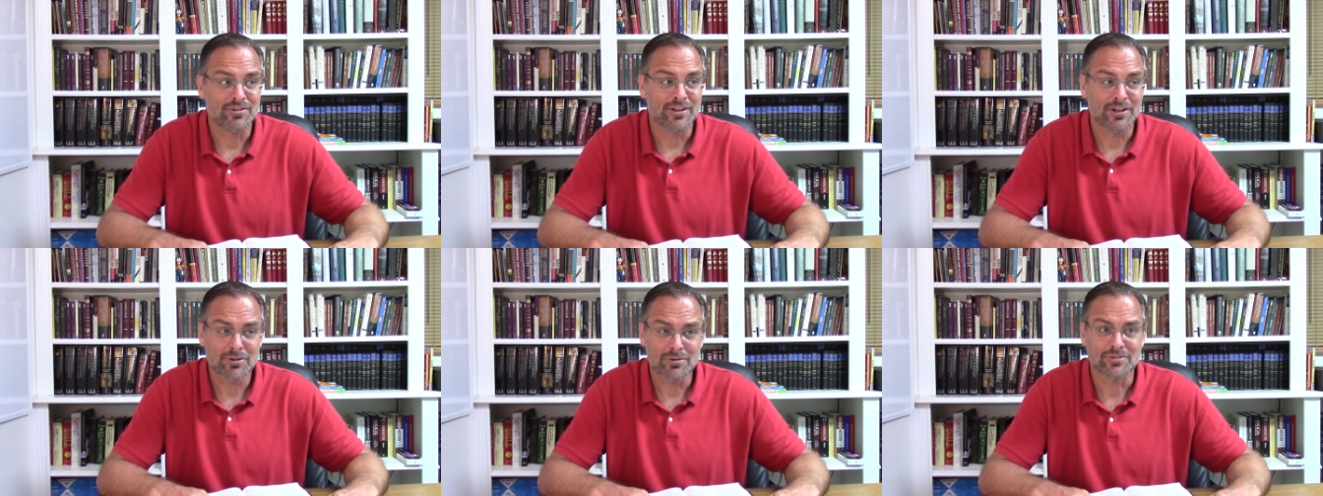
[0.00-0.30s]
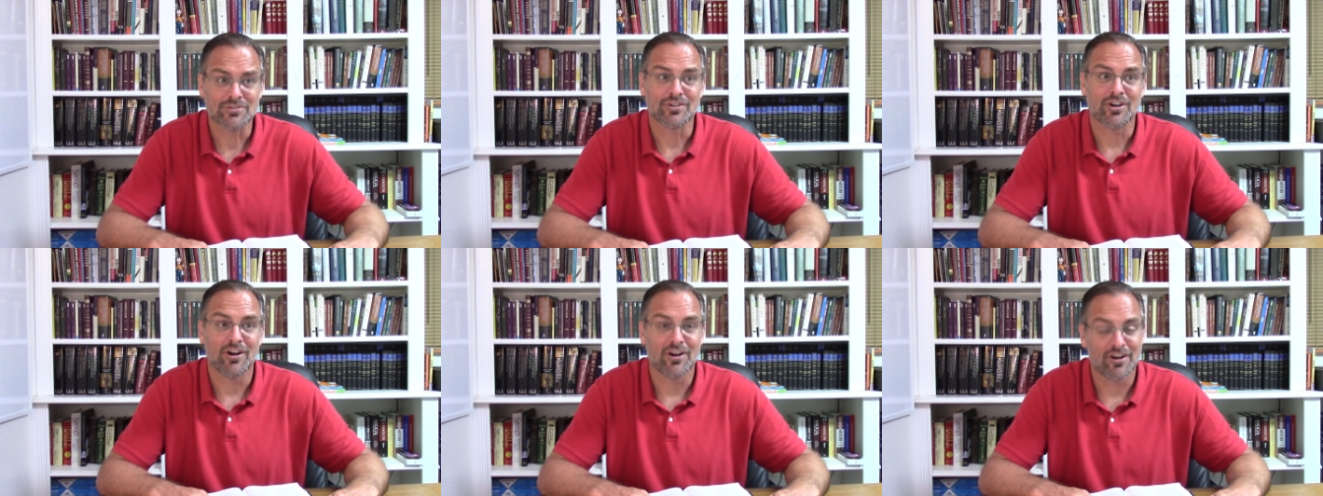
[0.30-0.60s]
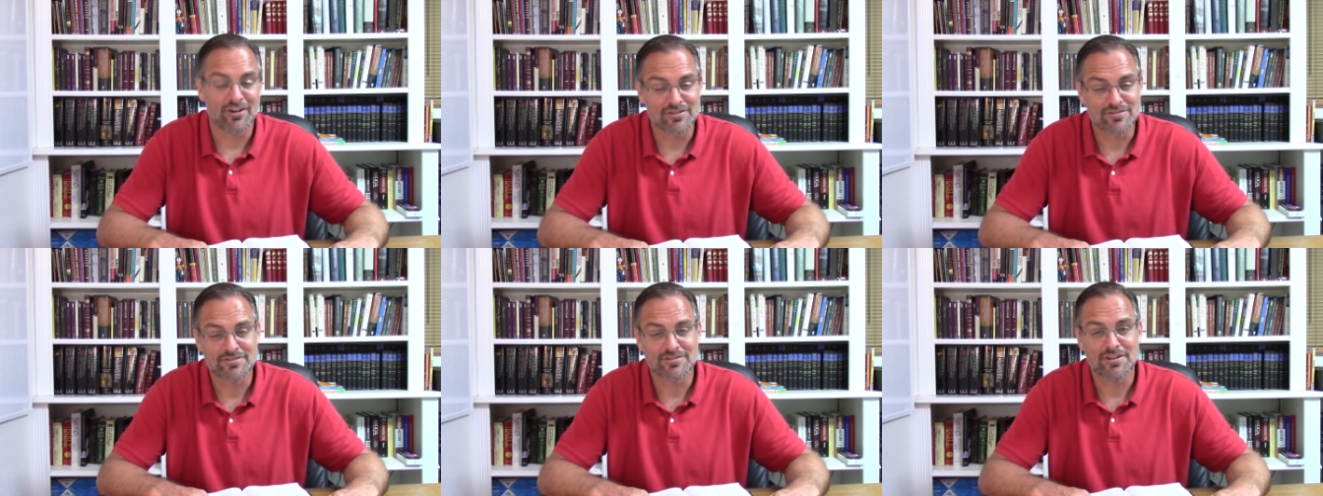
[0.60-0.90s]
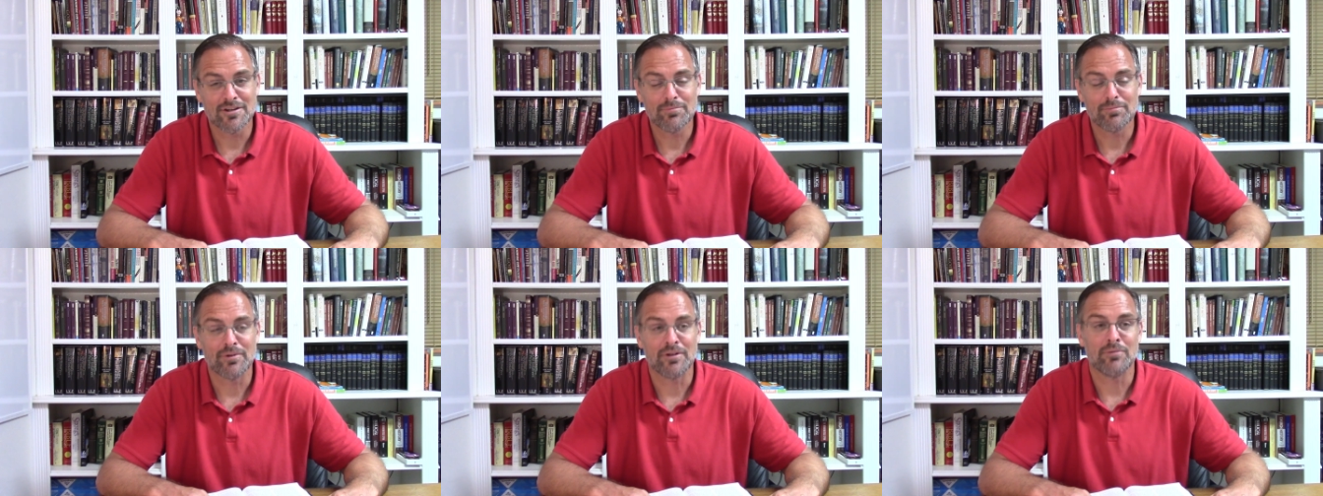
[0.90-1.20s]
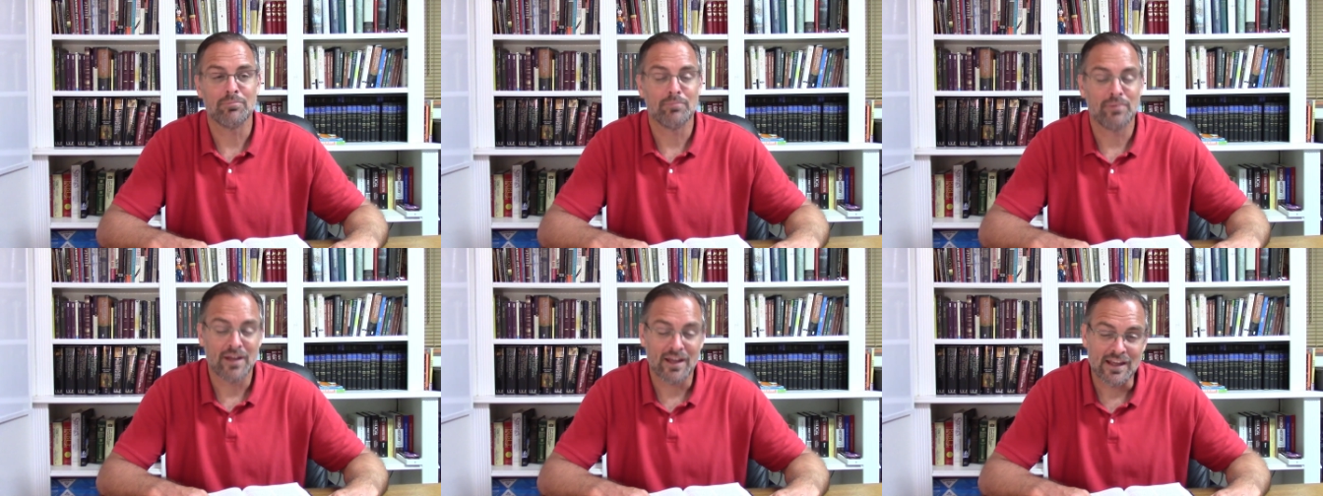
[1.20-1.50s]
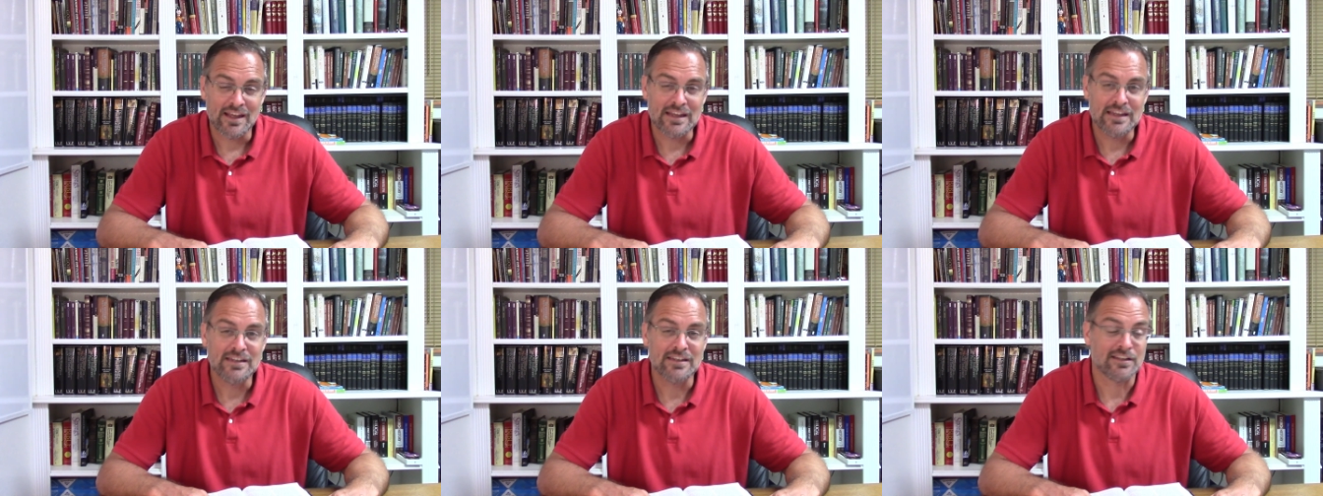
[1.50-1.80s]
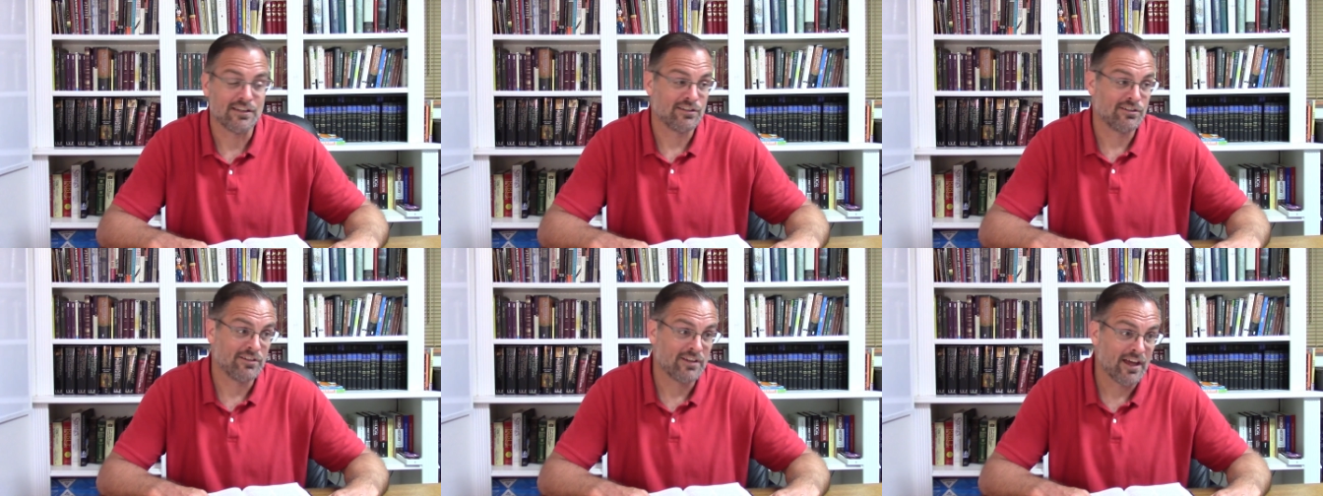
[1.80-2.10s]
There was hardship and pain
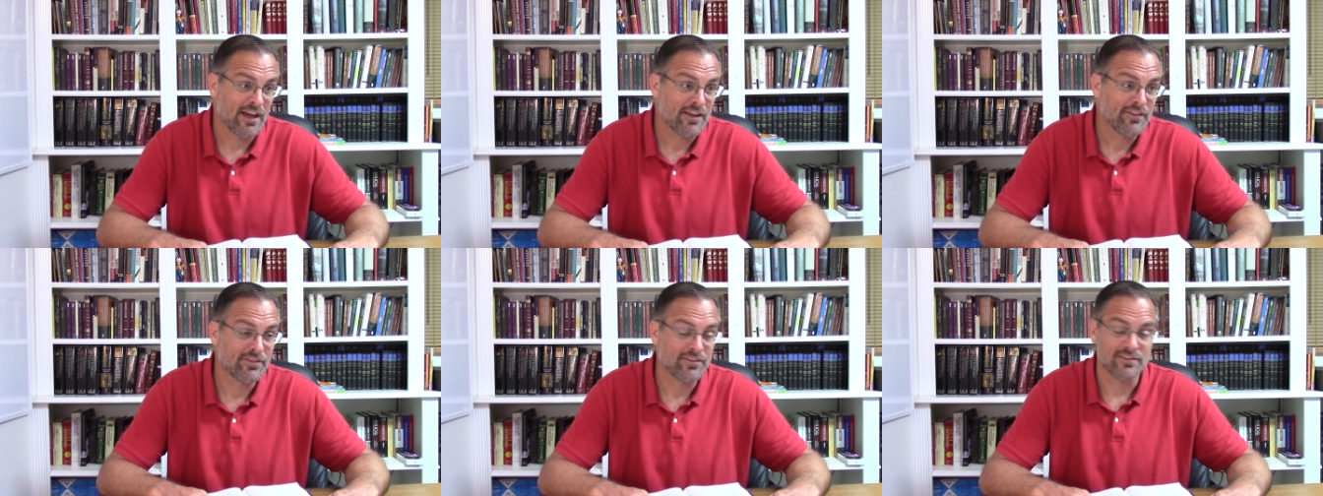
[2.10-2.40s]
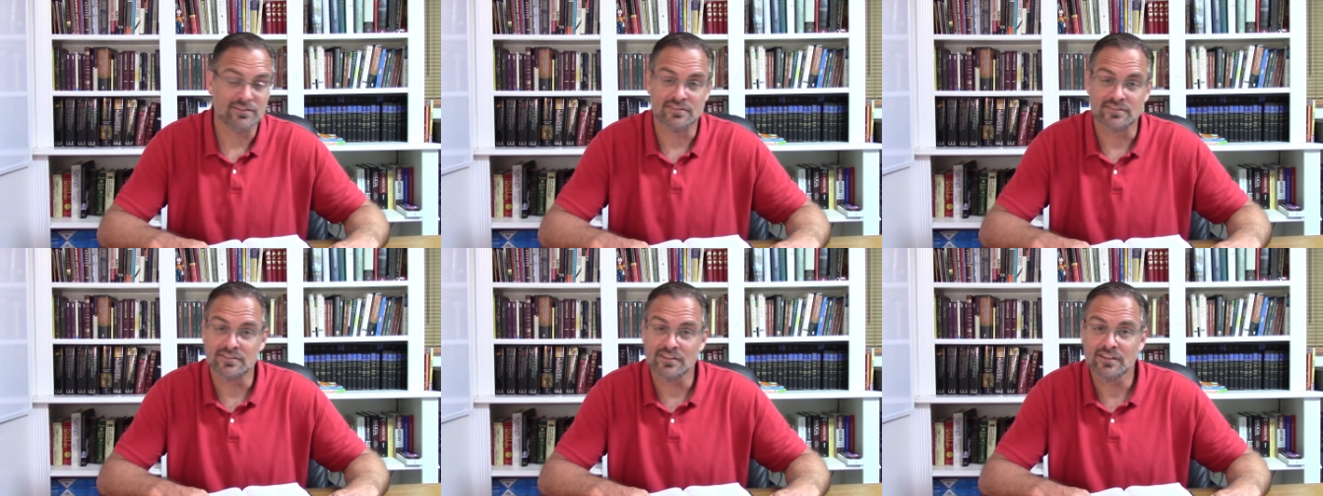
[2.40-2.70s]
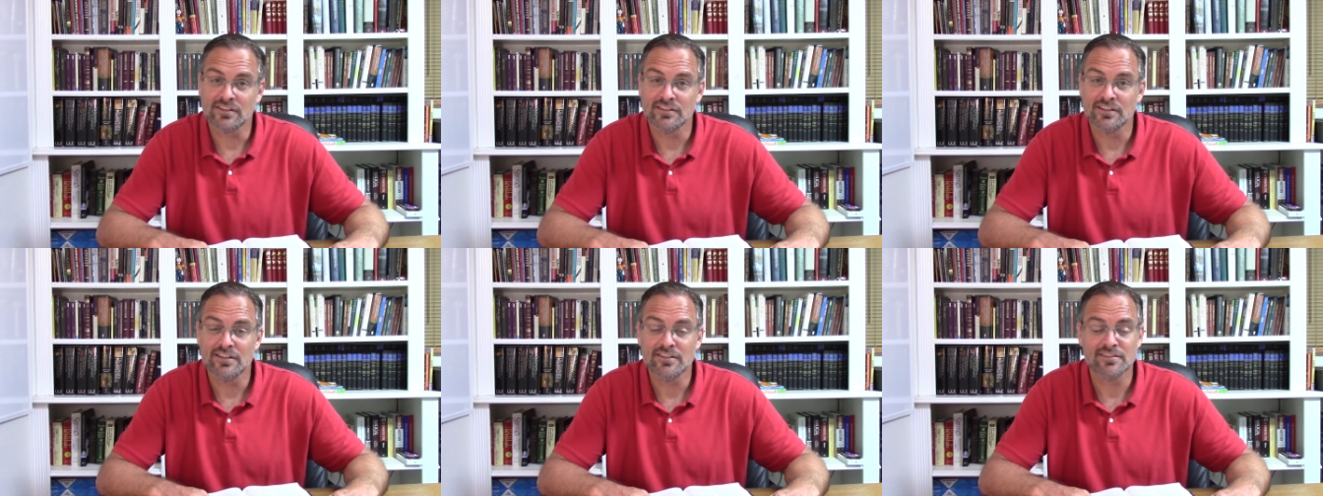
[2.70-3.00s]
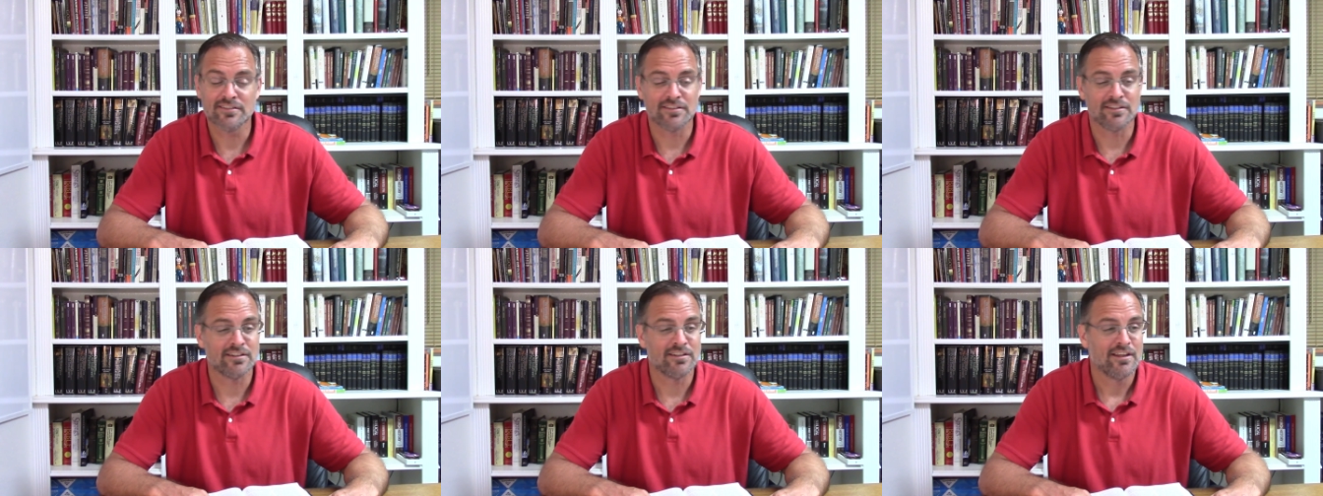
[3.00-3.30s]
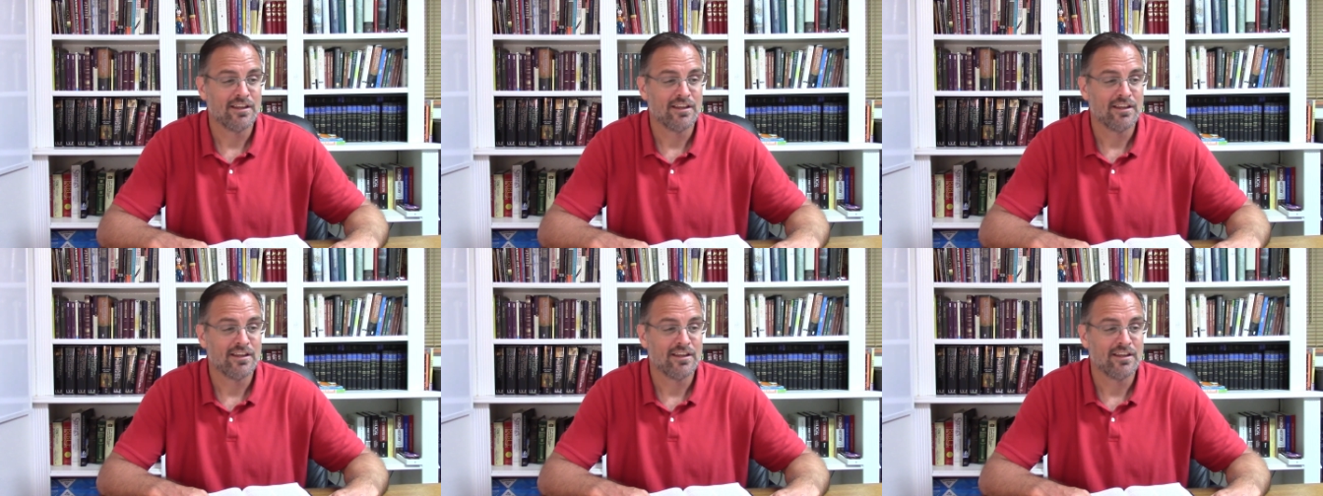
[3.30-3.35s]
and death and sickness